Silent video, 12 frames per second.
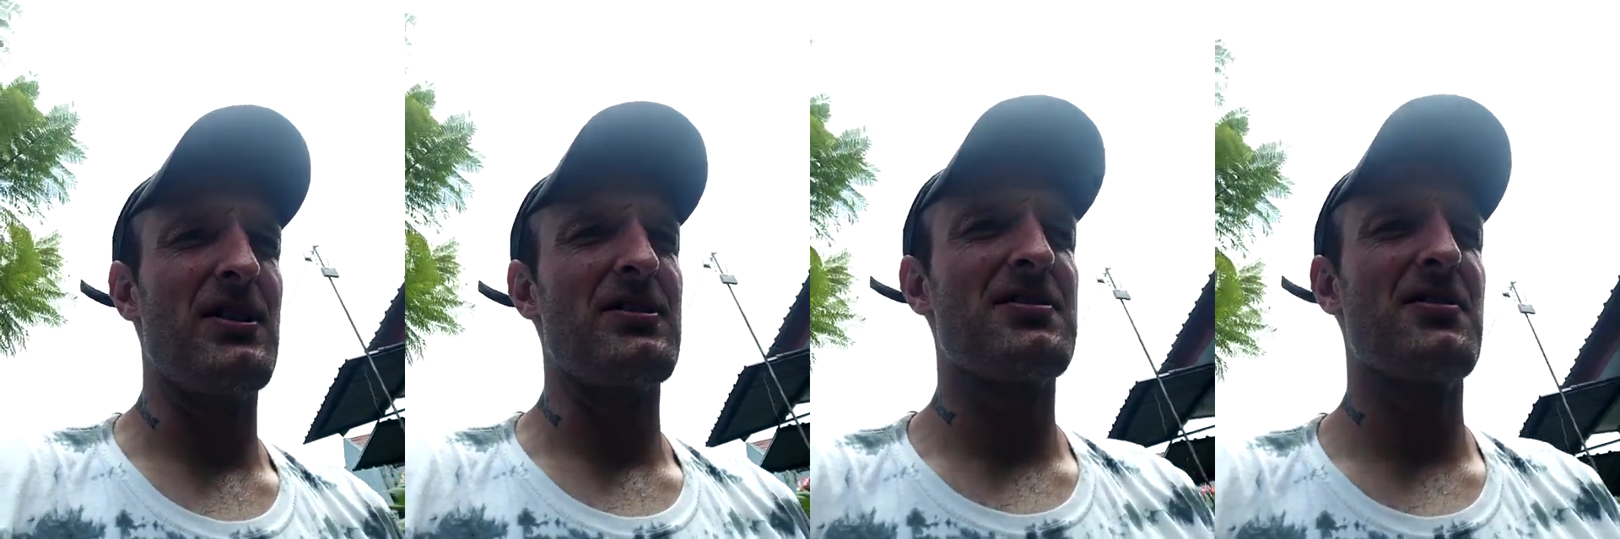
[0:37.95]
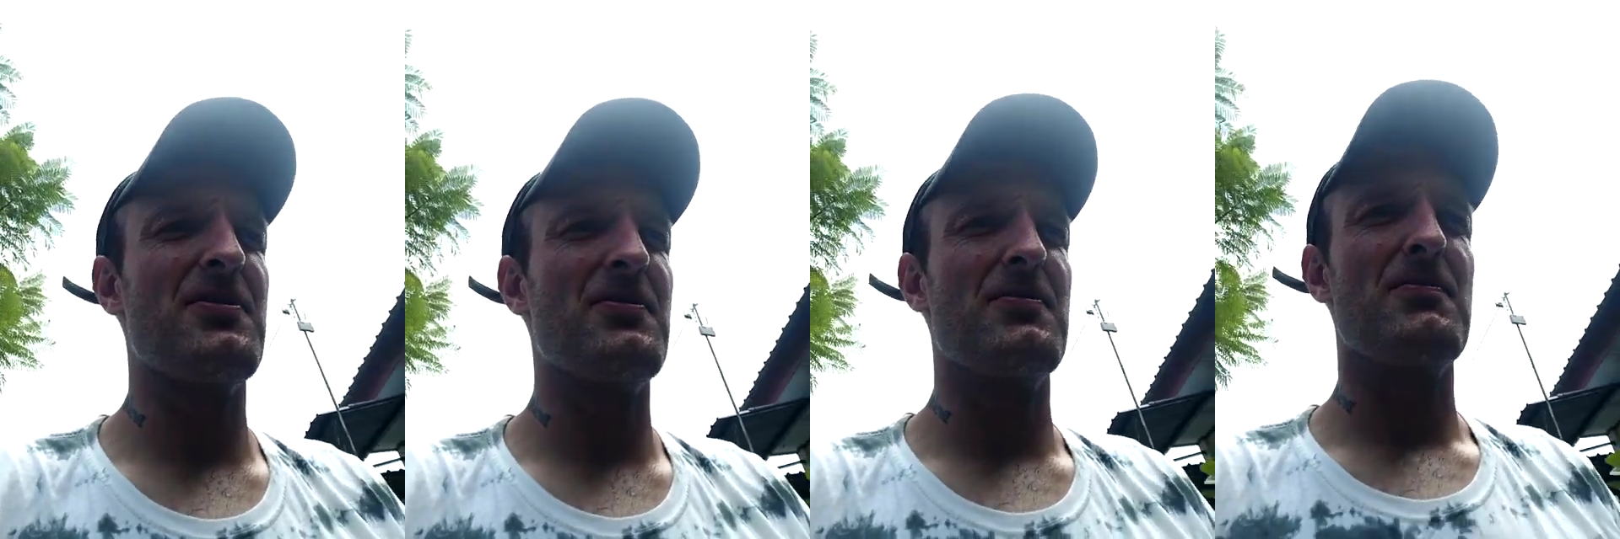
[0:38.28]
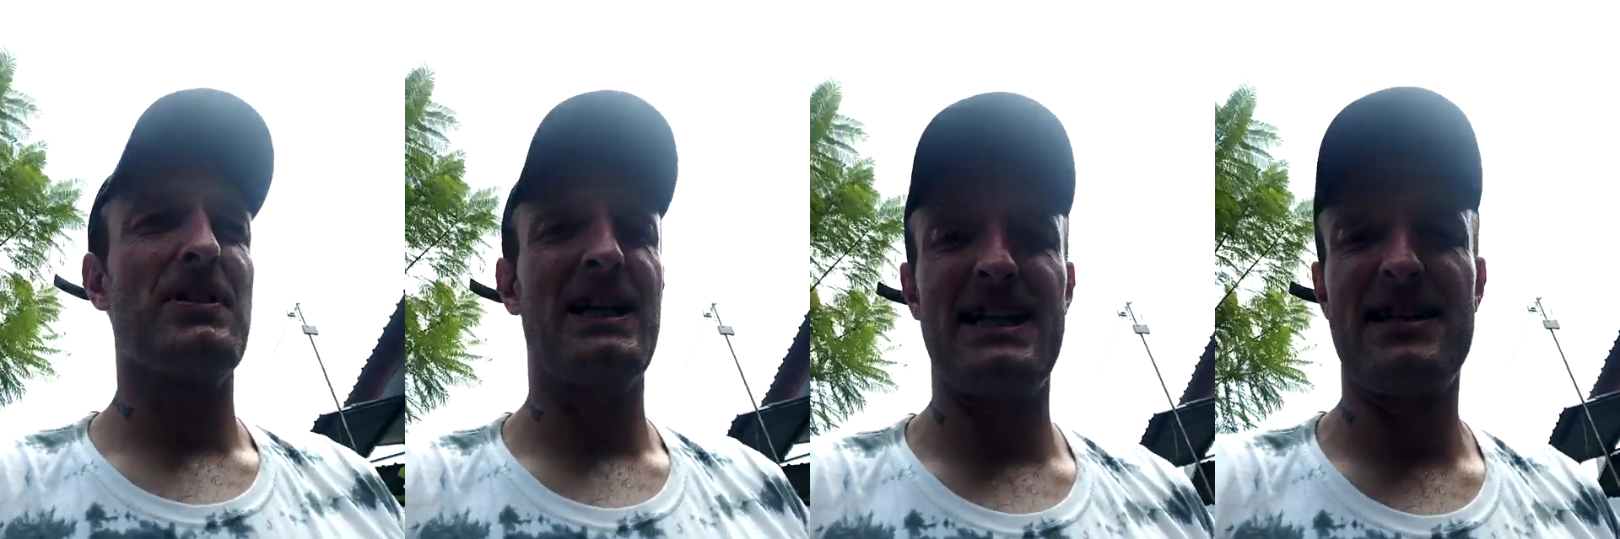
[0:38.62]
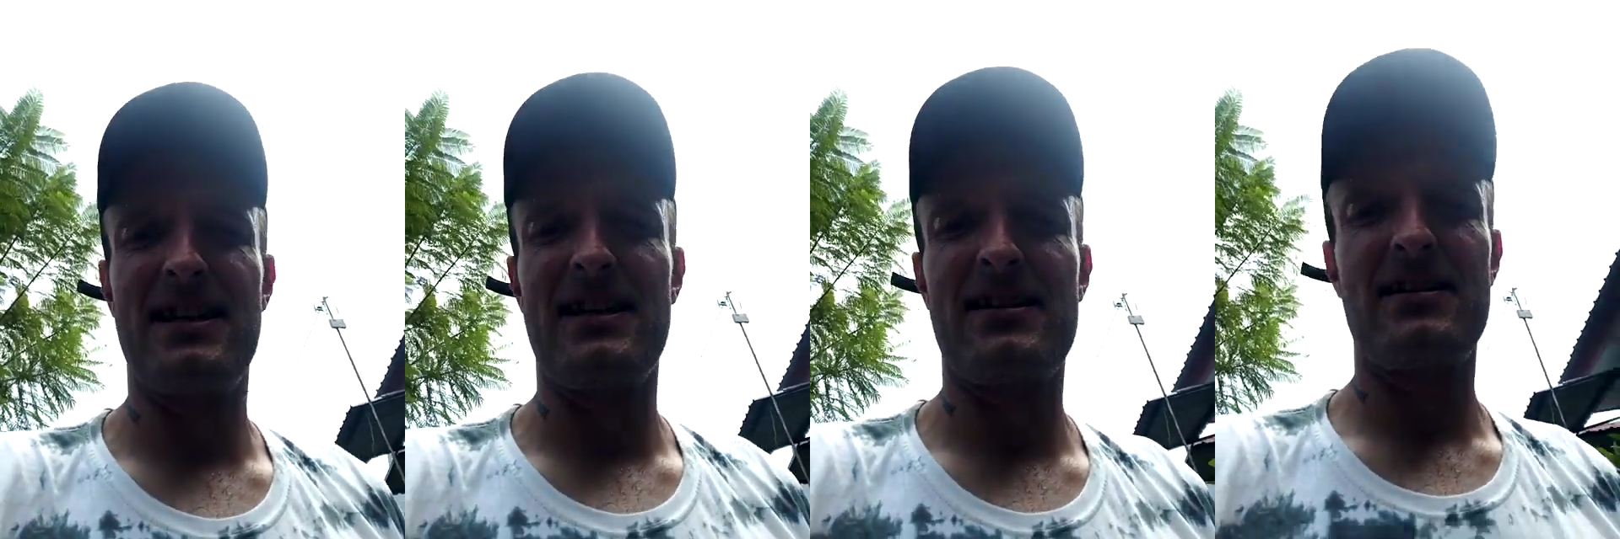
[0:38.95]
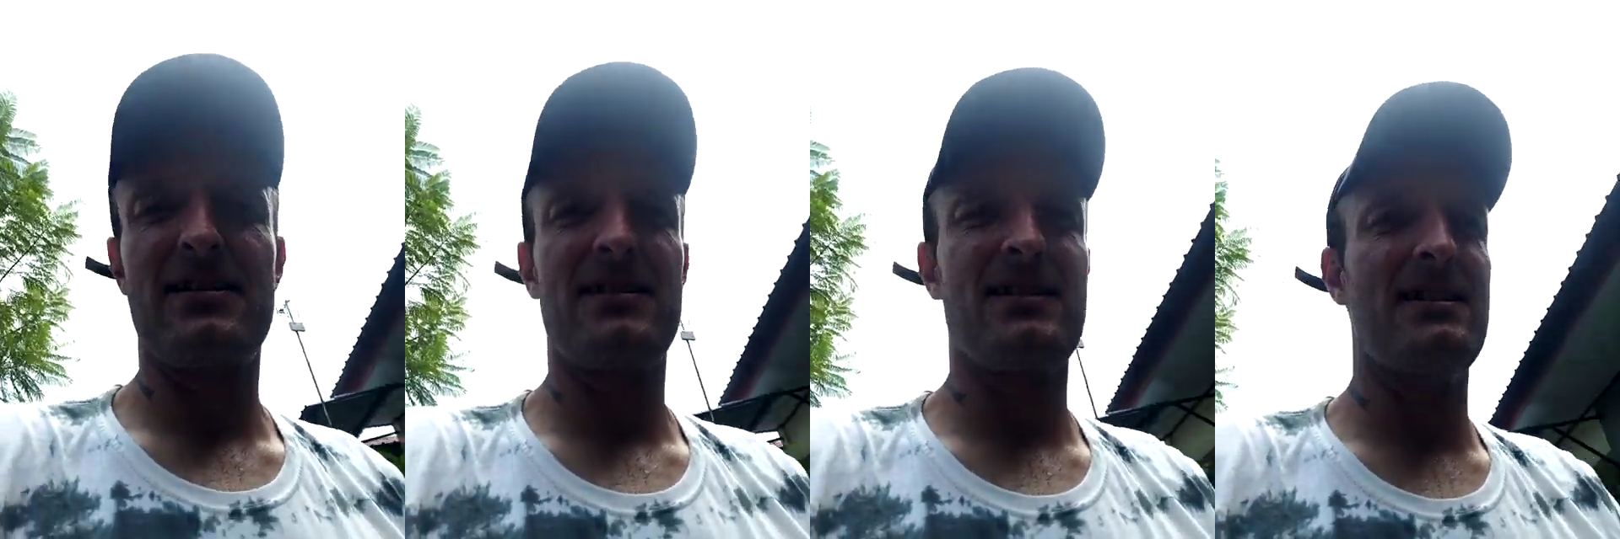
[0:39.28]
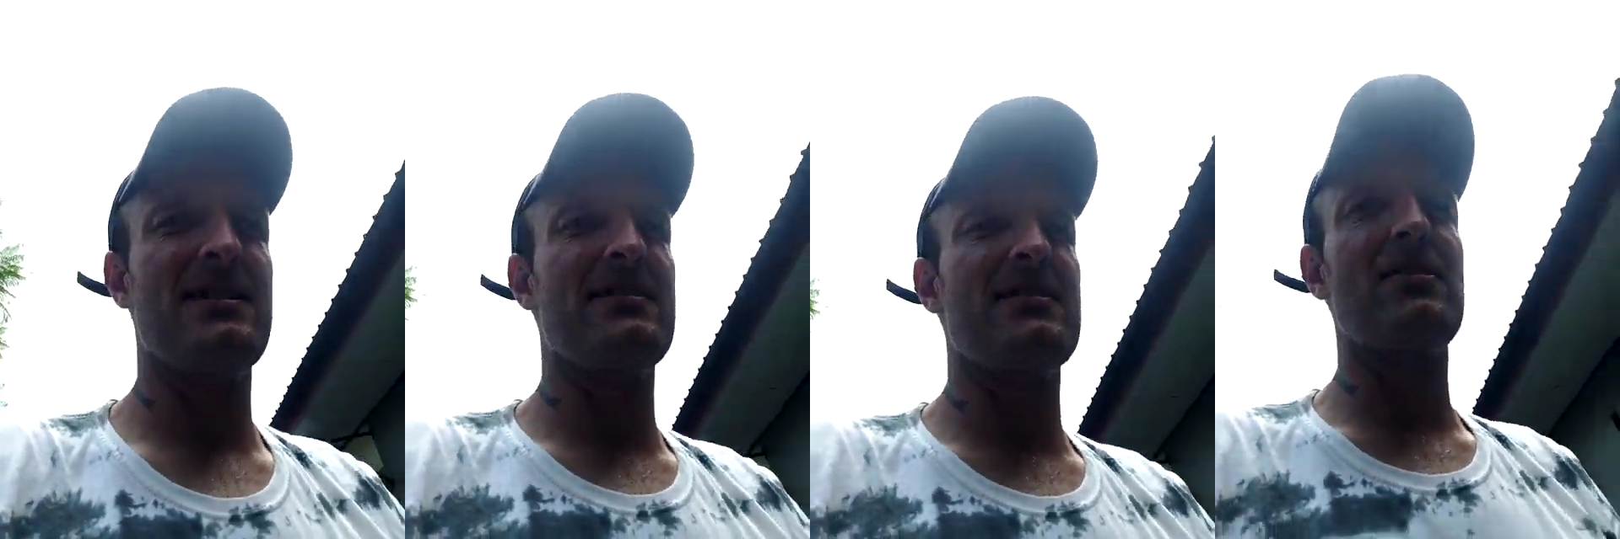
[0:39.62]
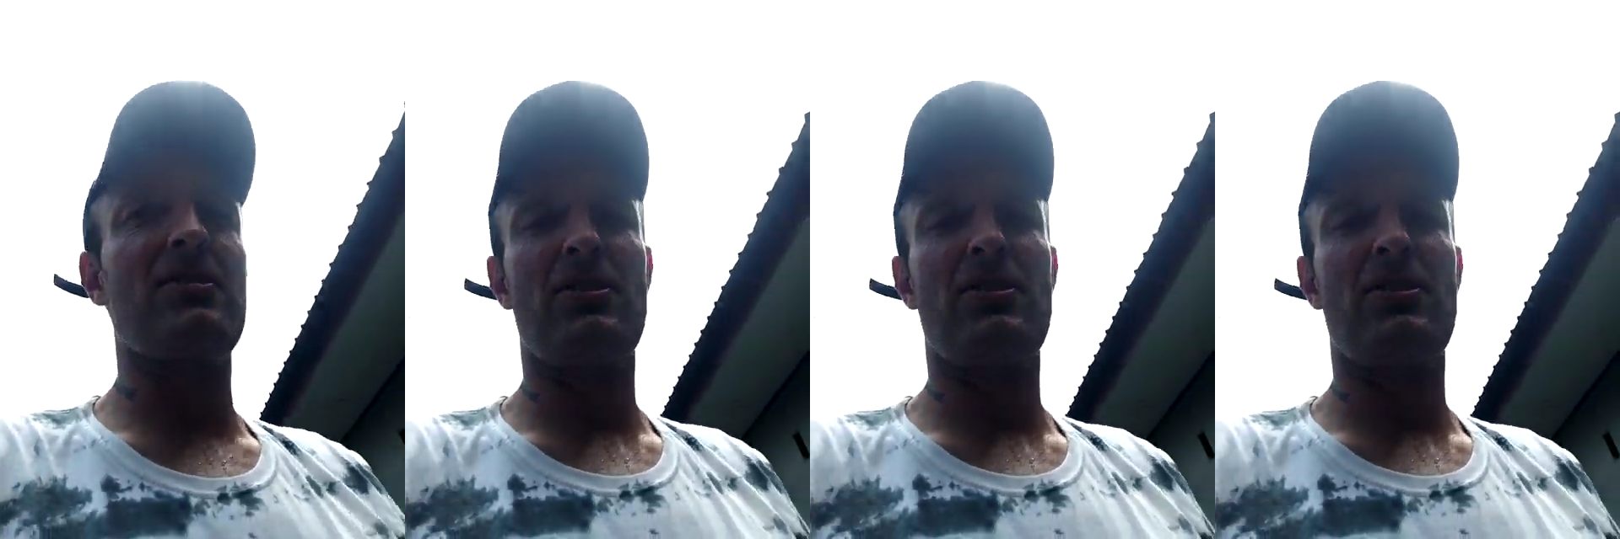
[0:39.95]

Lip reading: So my ETAS is not